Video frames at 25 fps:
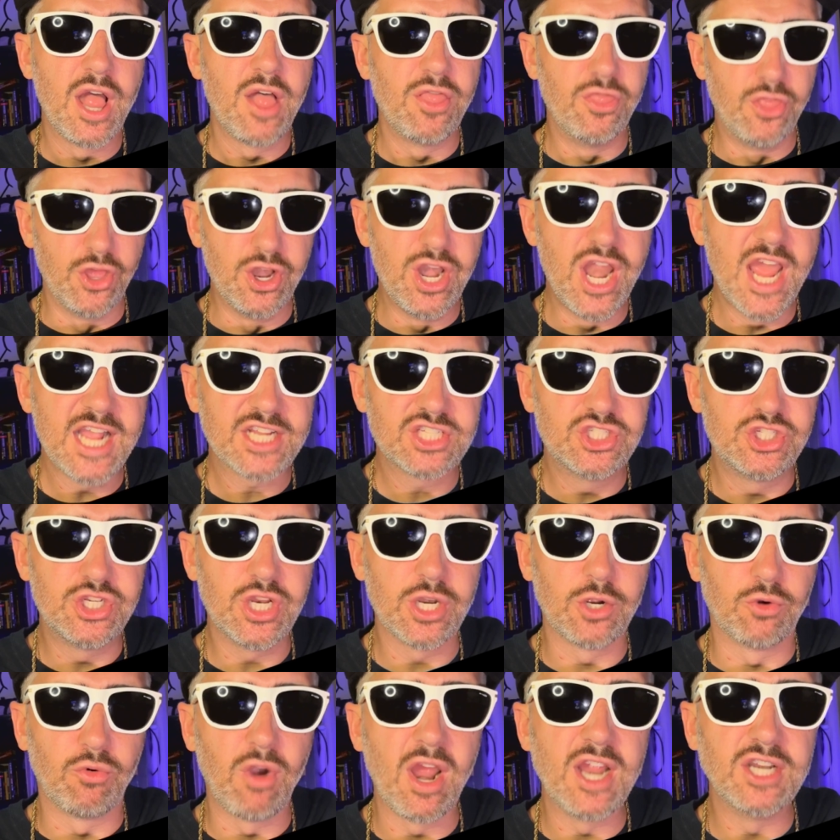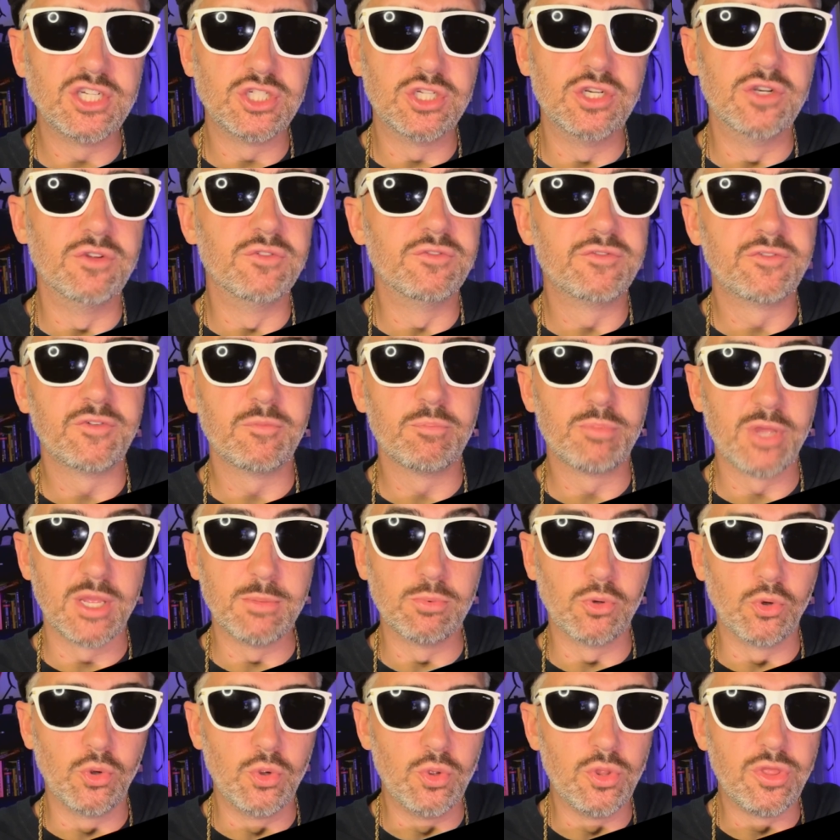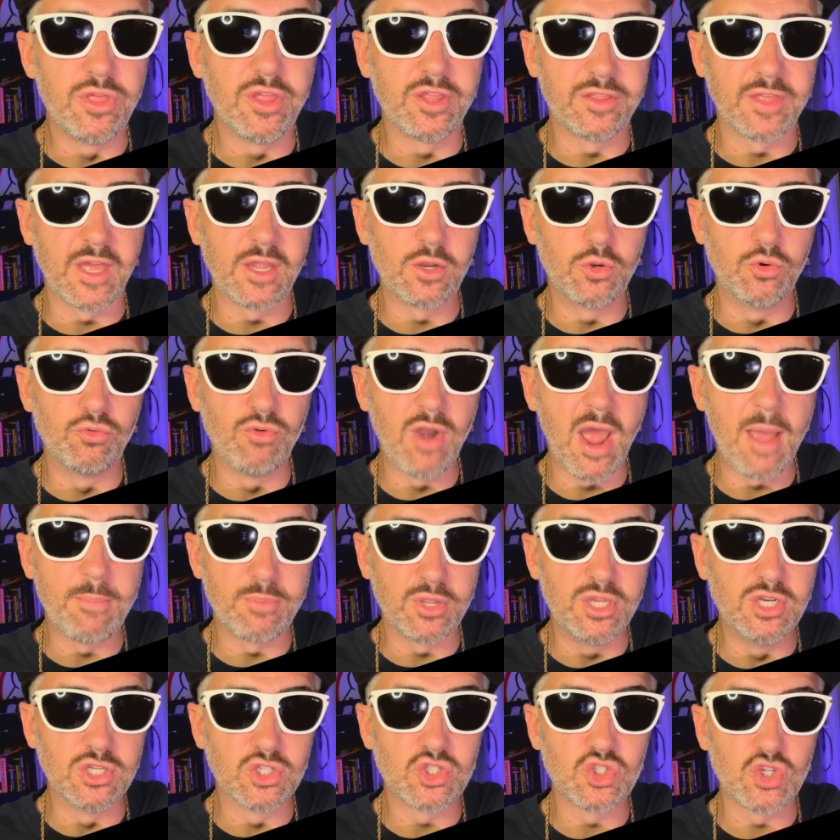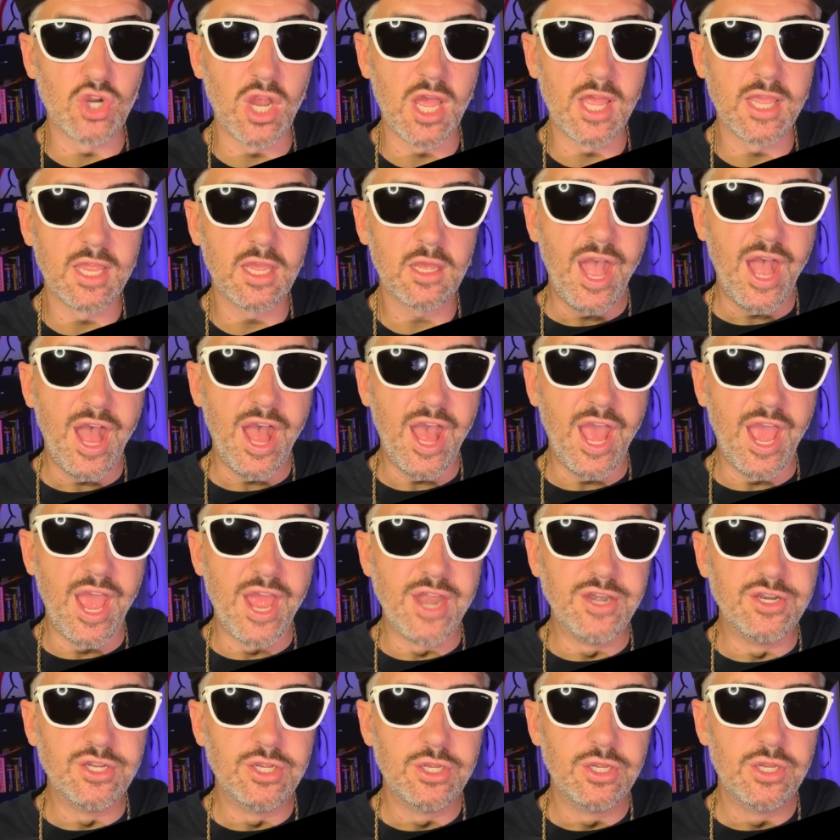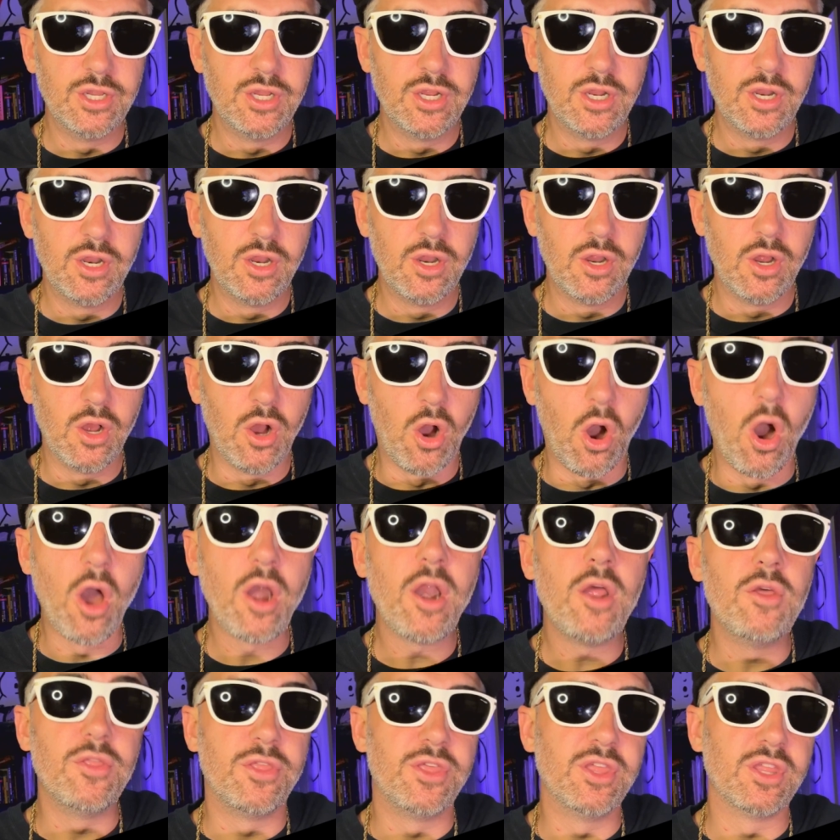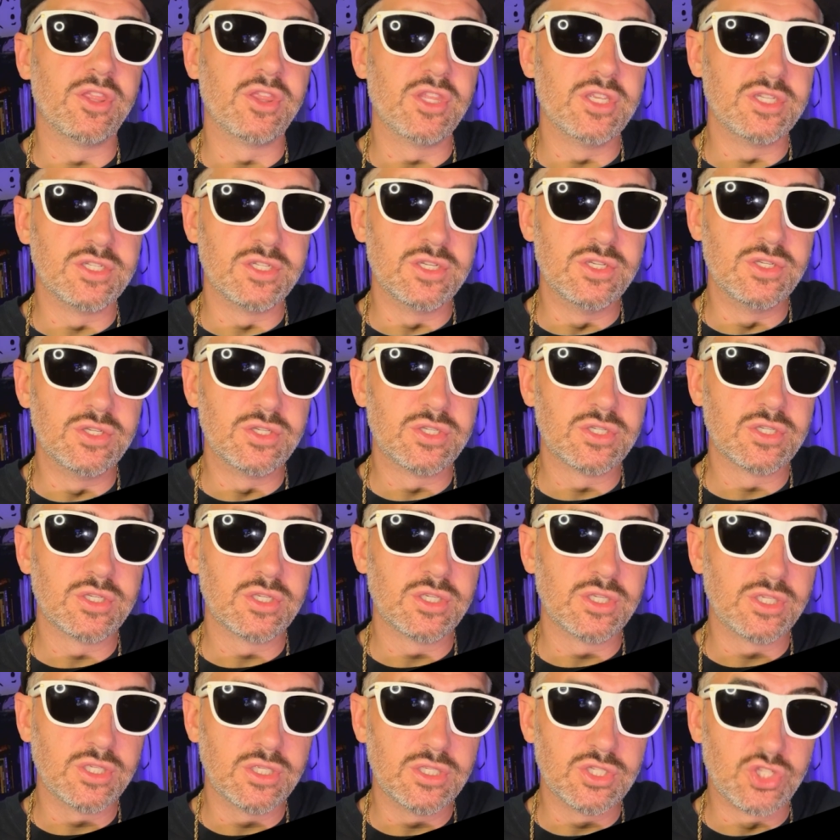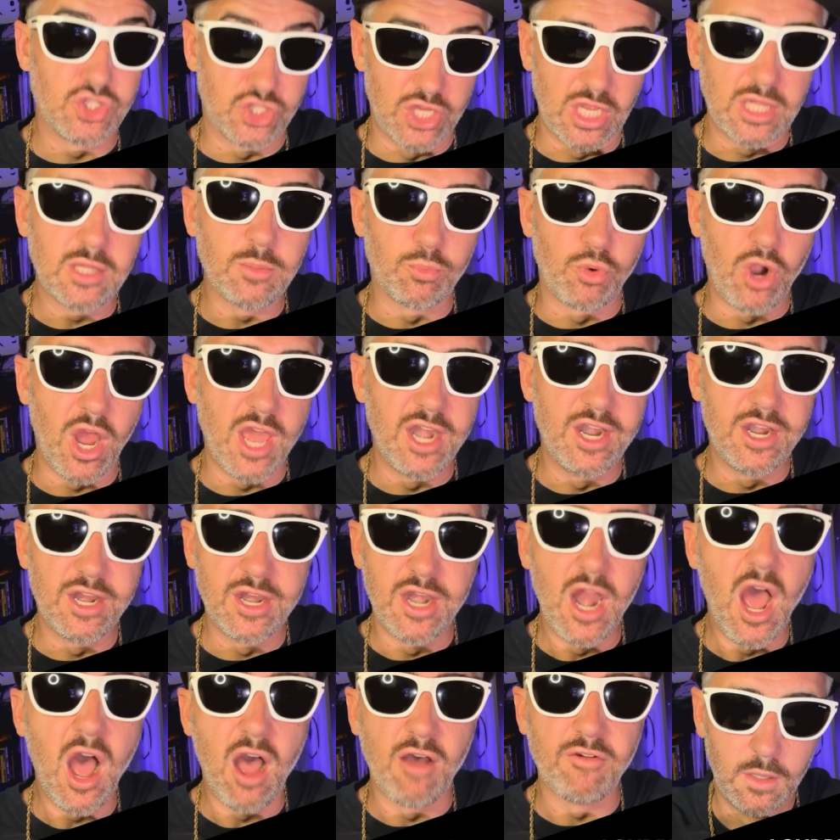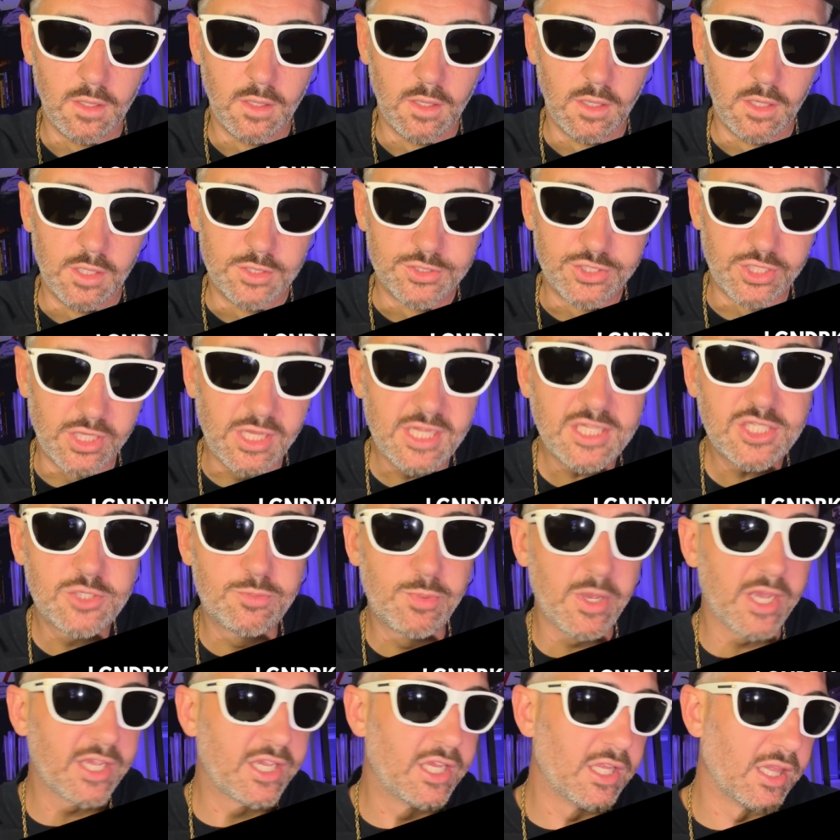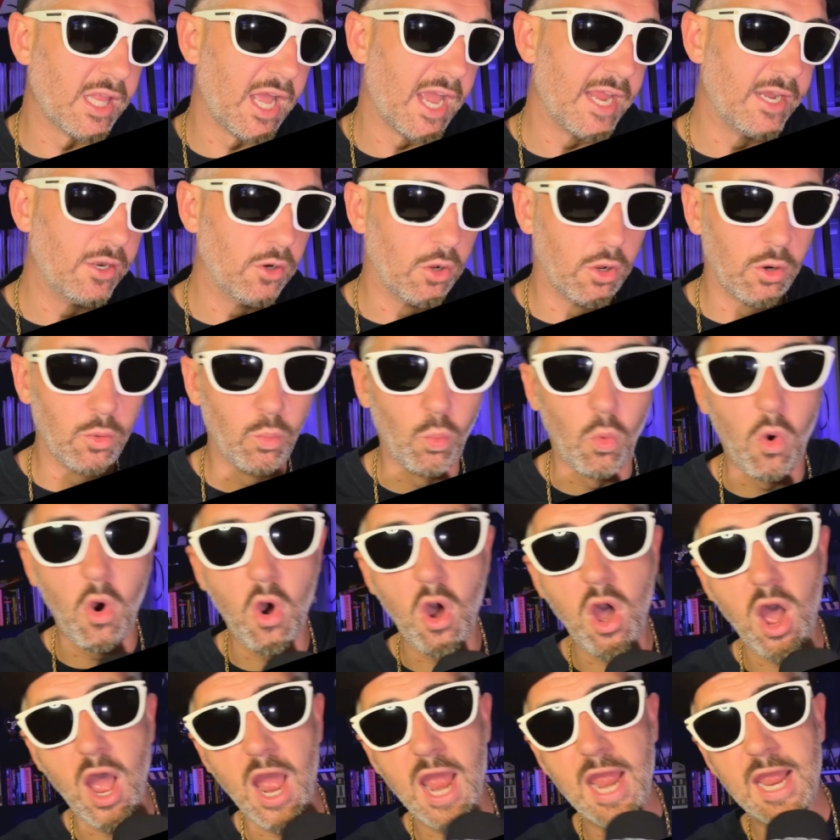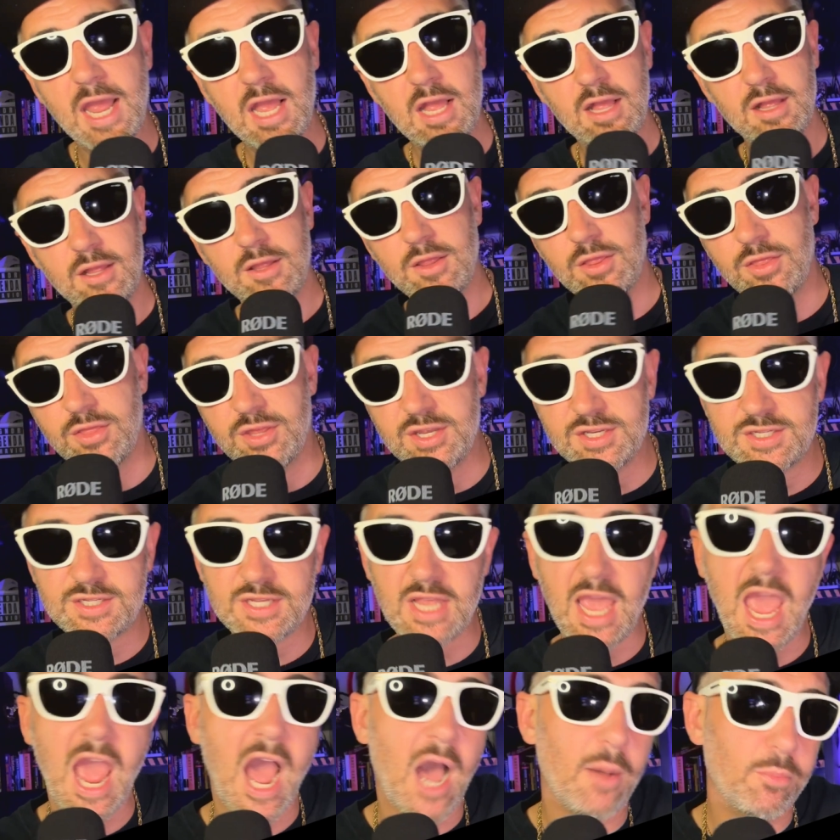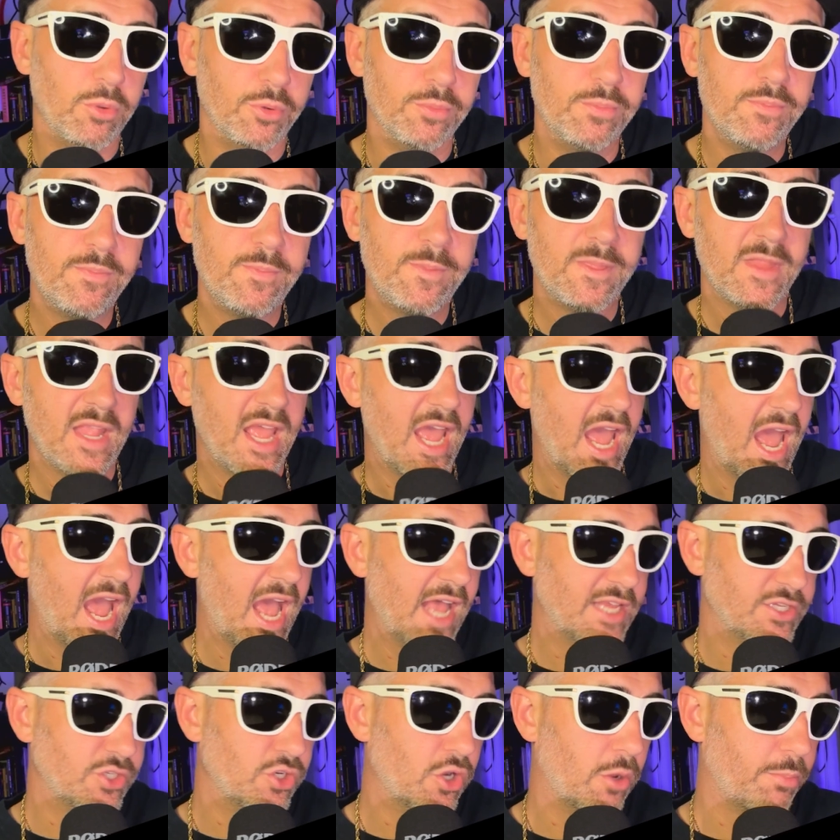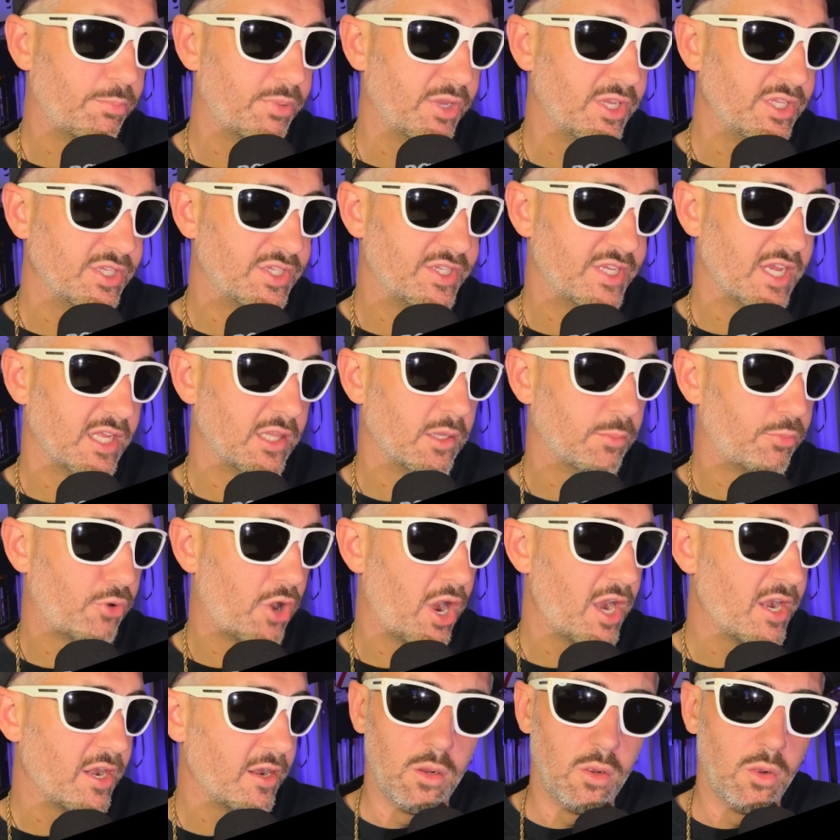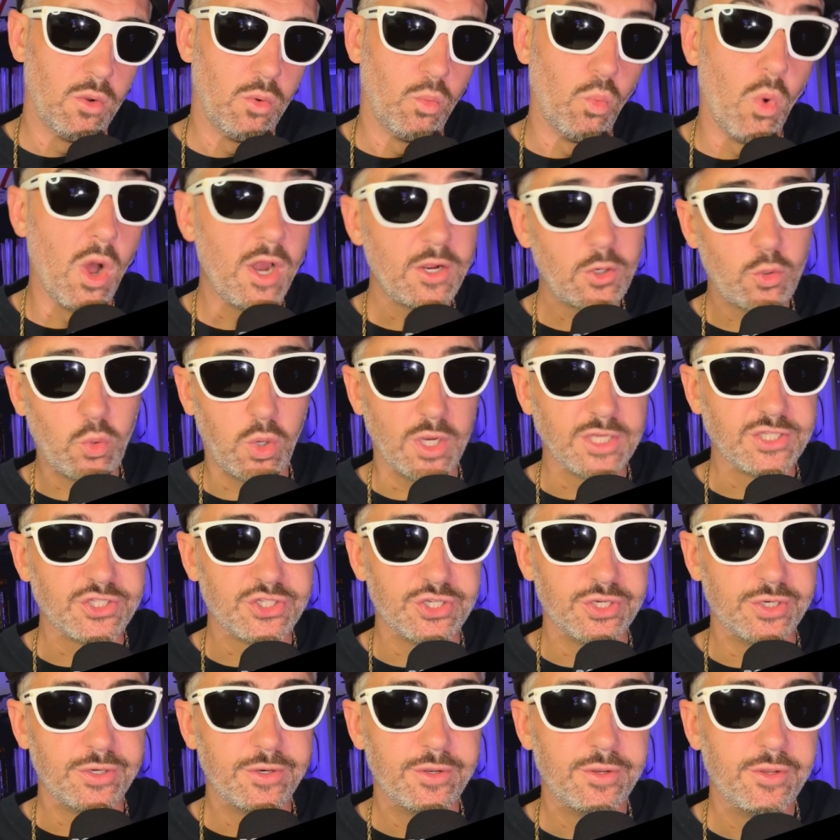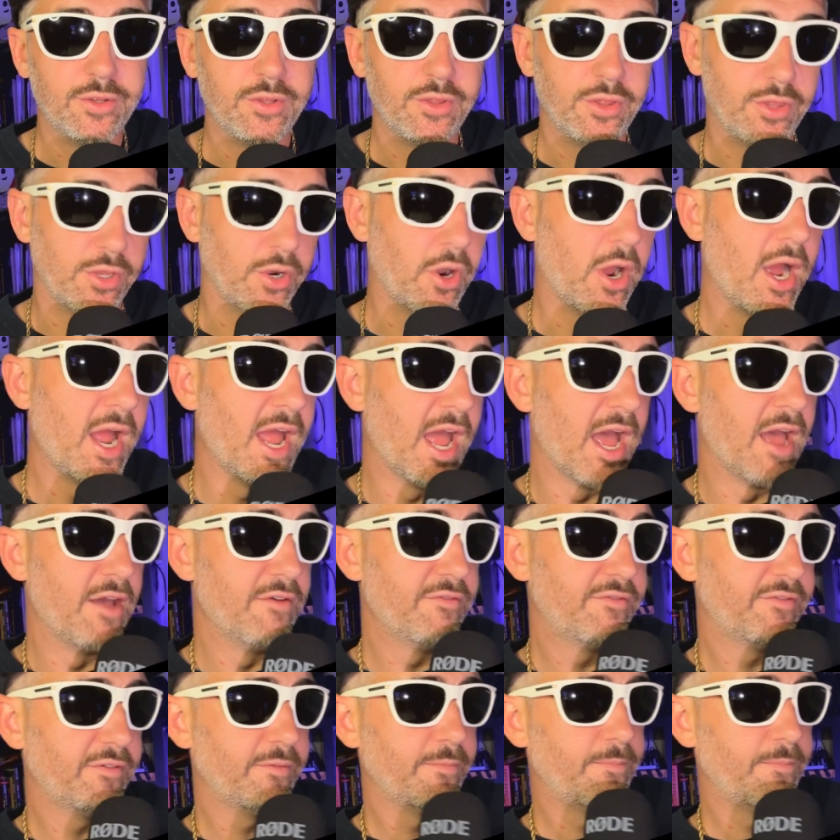the next generation of people who think they could rap in Australia, and I don't think this is celebrated enough. So let's speculate on why this album has not been celebrated. One question that I have